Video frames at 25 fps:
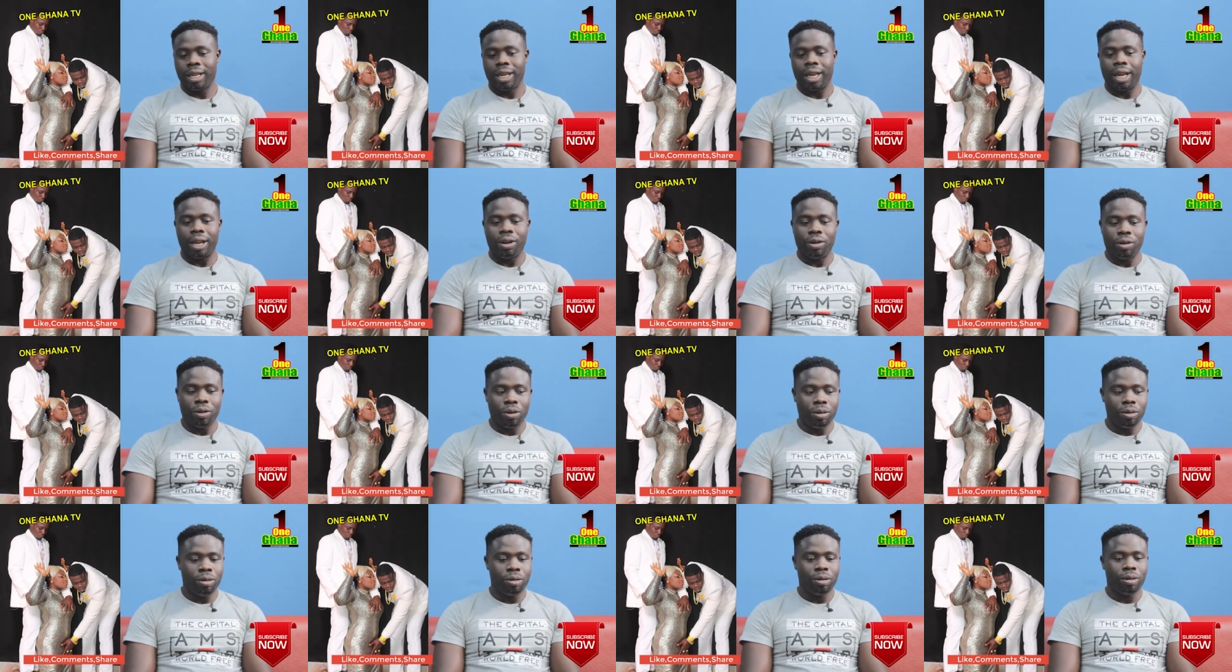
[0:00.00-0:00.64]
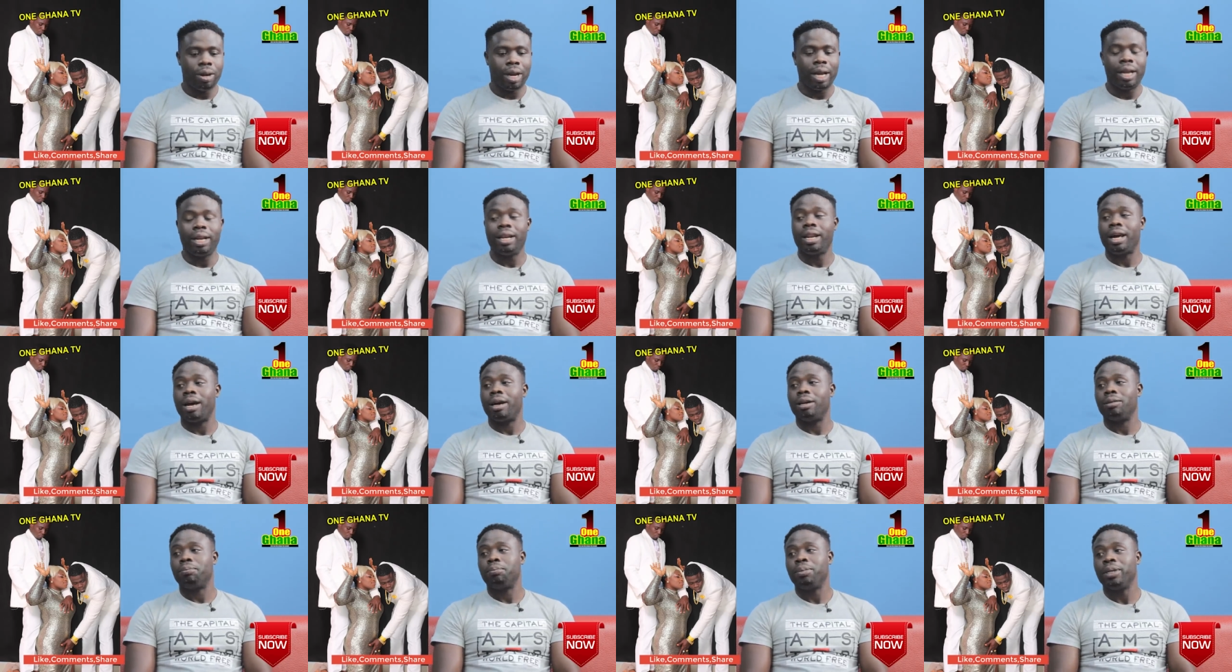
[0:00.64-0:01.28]
And no, and
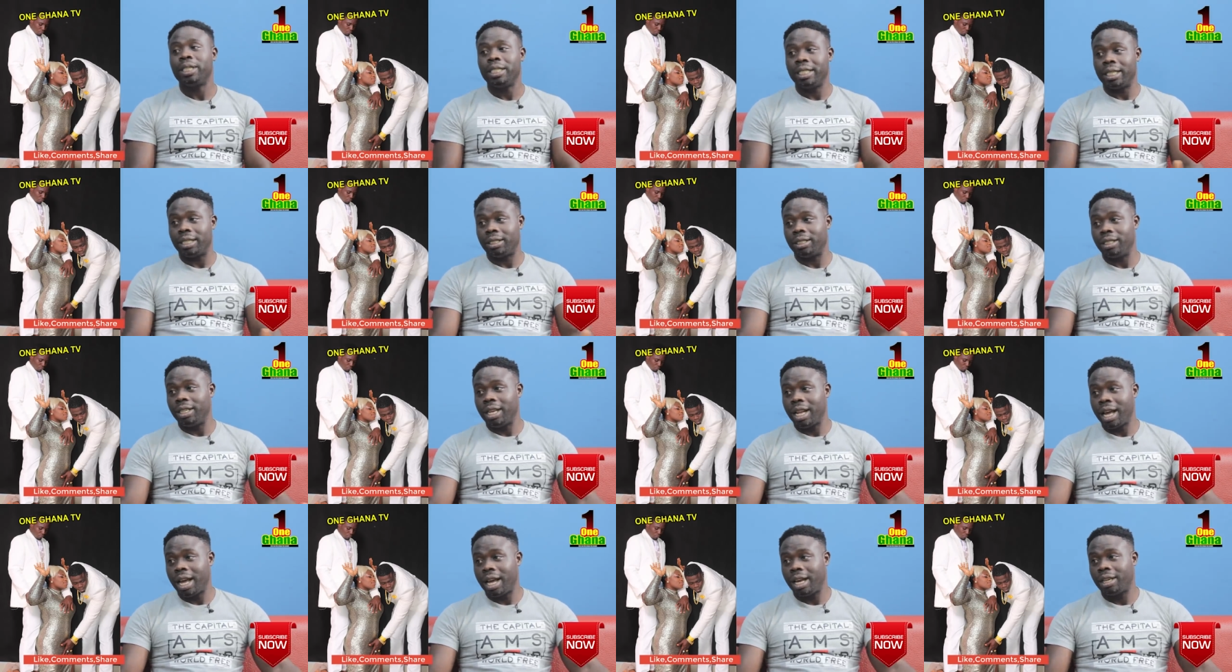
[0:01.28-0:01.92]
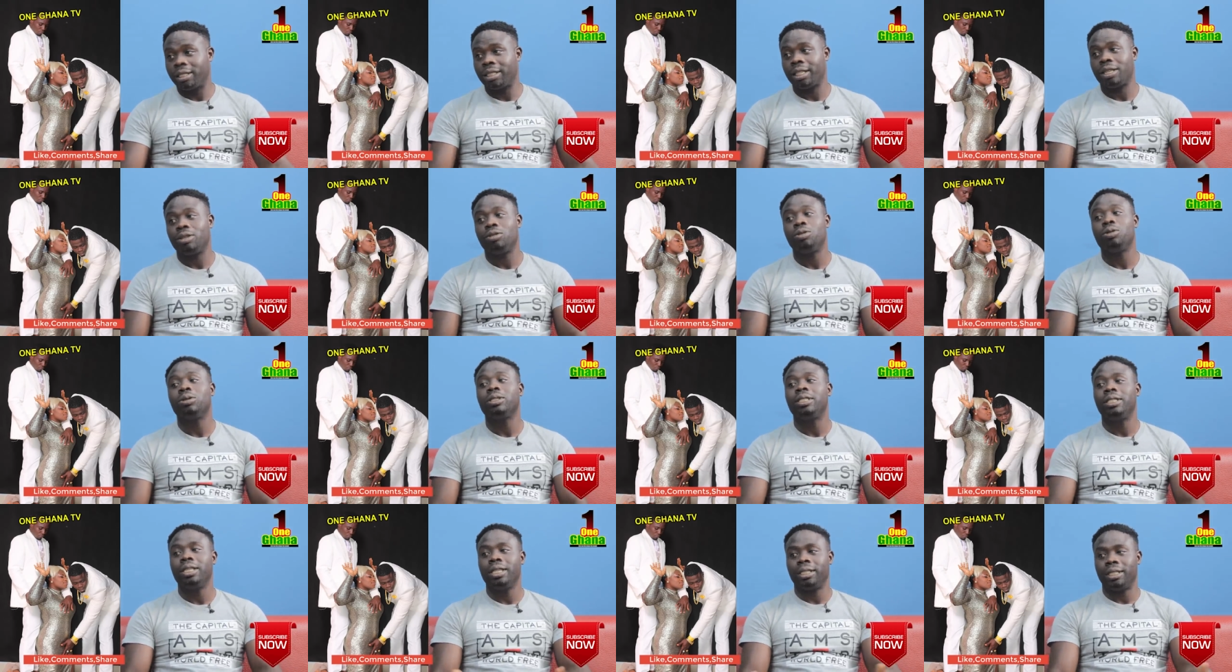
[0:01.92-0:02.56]
na pictures na
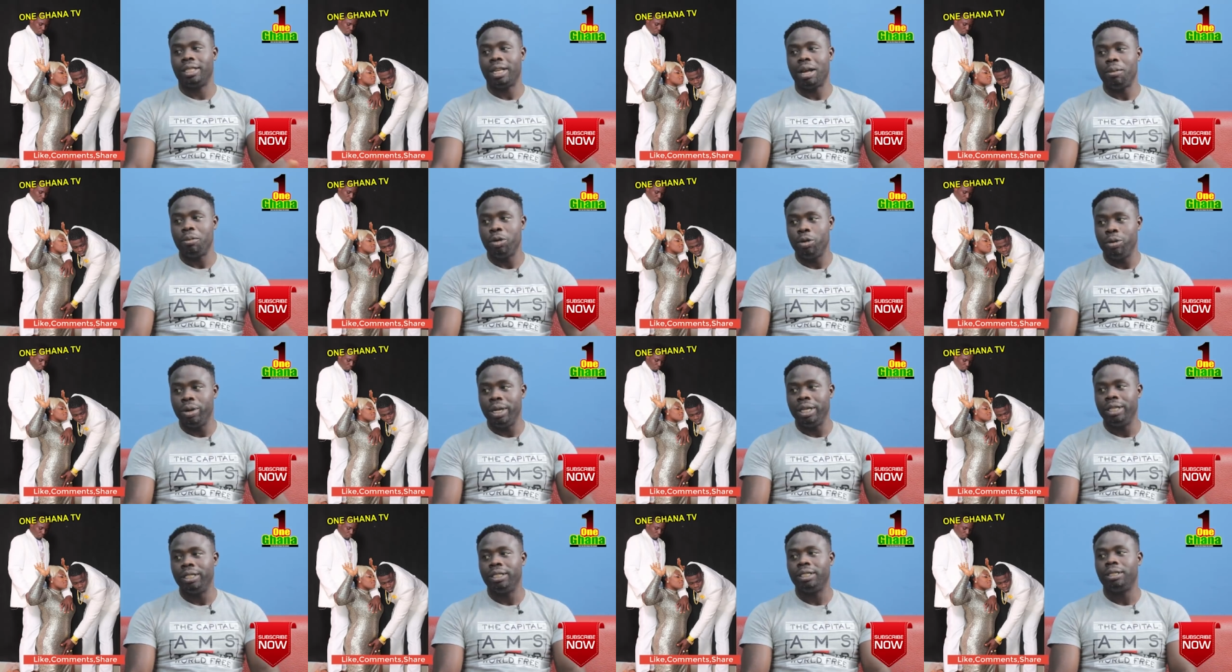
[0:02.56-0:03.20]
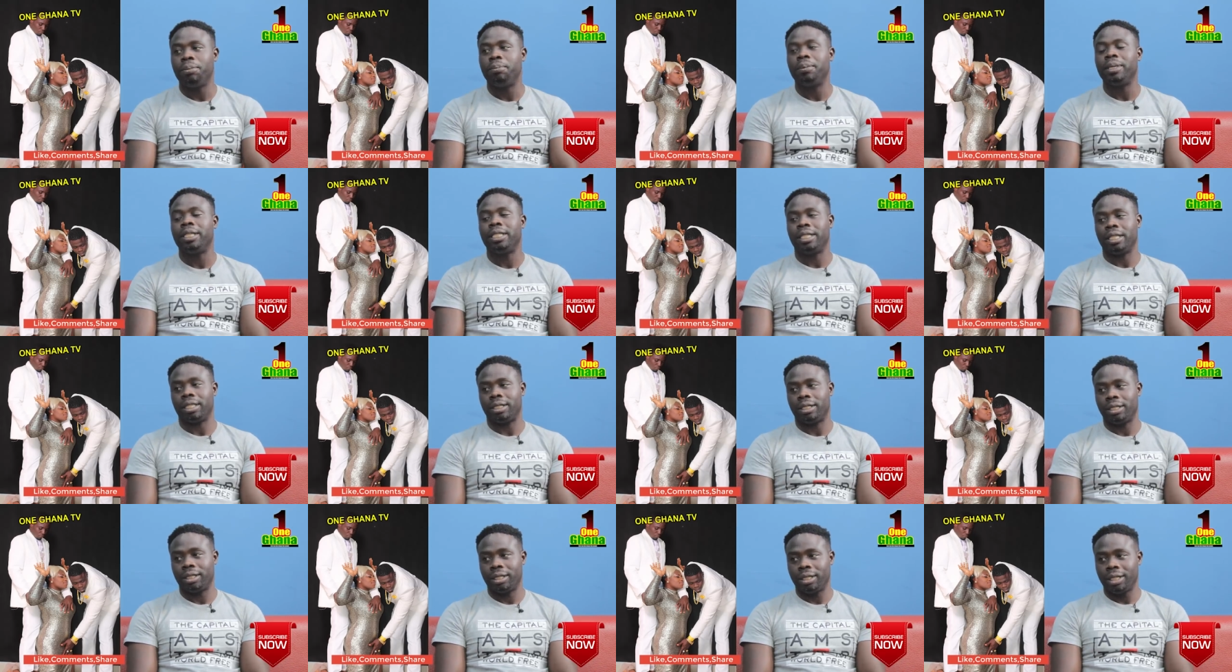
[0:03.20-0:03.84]
those days na me release
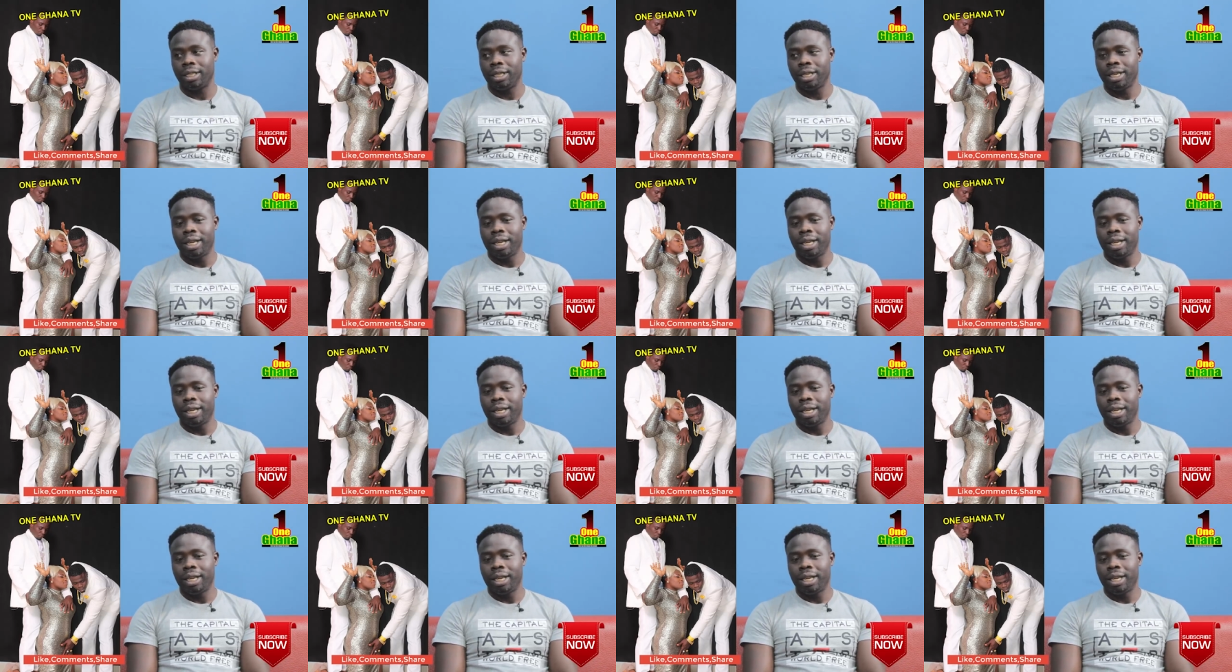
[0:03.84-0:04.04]
pictures.